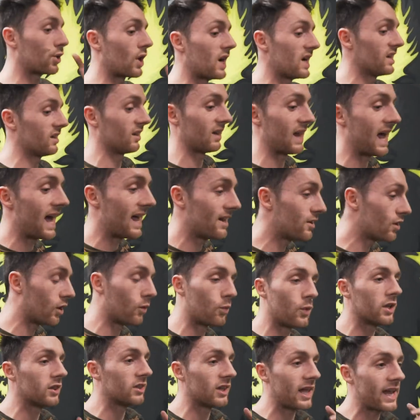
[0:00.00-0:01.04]
try and land
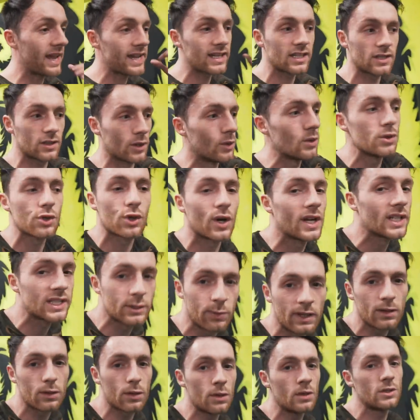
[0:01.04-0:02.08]
on one leg, don't try
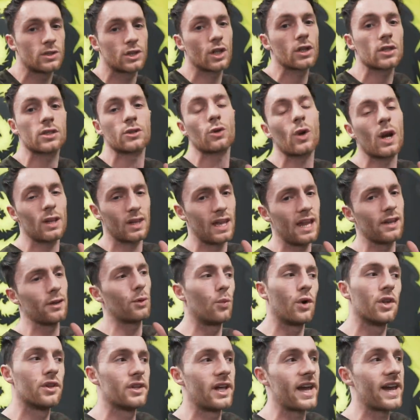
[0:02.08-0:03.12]
swing through, just try land on
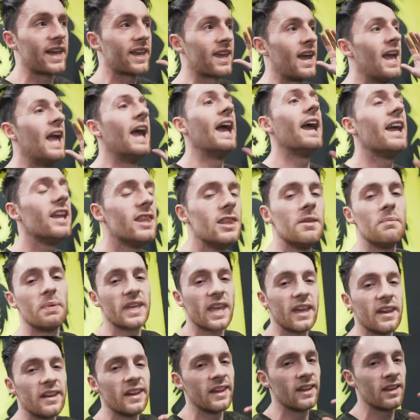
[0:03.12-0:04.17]
one leg. In the
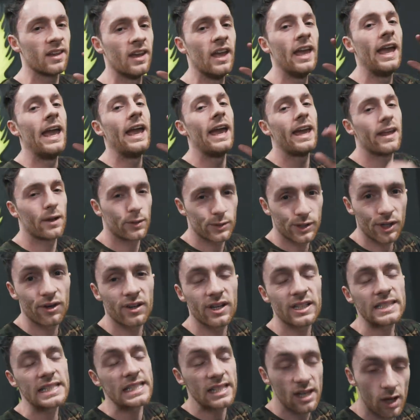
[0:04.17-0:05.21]
beginning, it'll
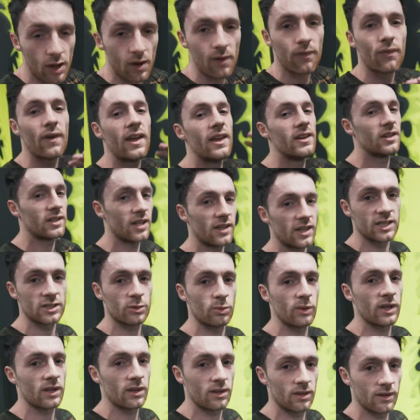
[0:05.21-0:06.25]
turn itself into the
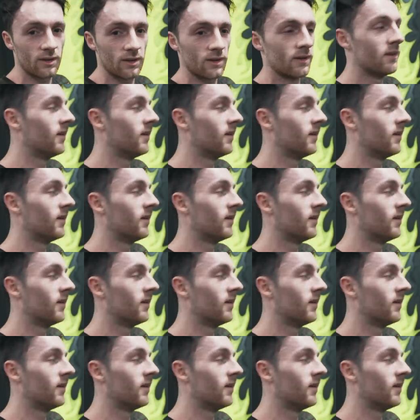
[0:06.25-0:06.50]
swing through.